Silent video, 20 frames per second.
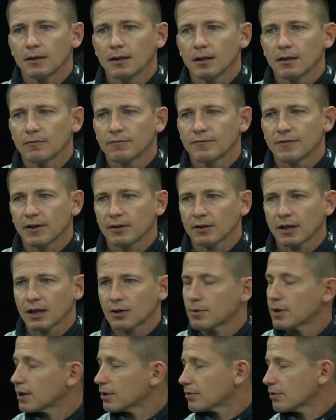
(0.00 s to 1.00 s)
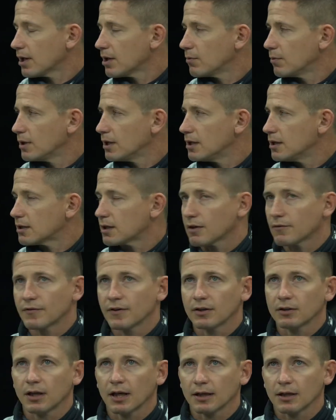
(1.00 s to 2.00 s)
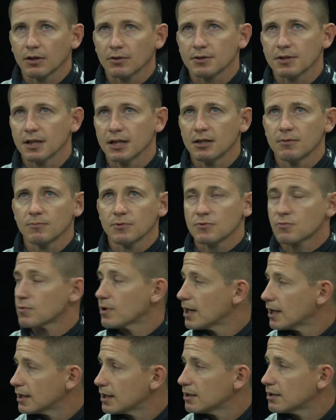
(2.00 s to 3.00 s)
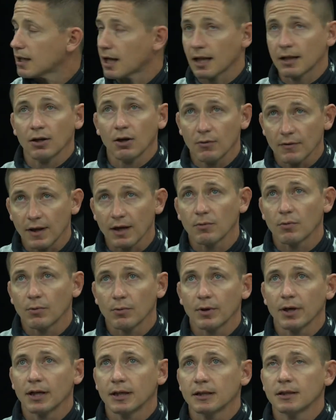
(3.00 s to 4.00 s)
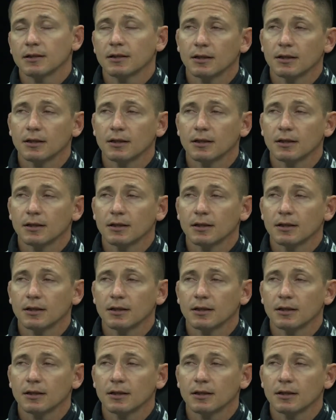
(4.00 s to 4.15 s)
felt like we had a great week. I felt like our team was ready. I know they were ready.